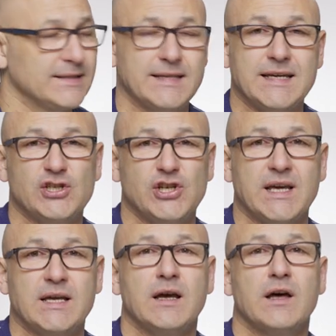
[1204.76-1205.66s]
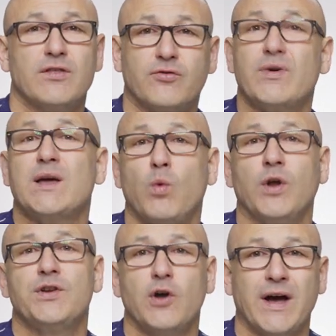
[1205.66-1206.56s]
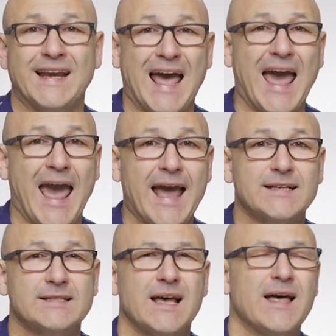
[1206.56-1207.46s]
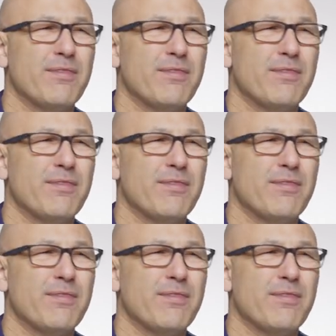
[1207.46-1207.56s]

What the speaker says: the CG319X.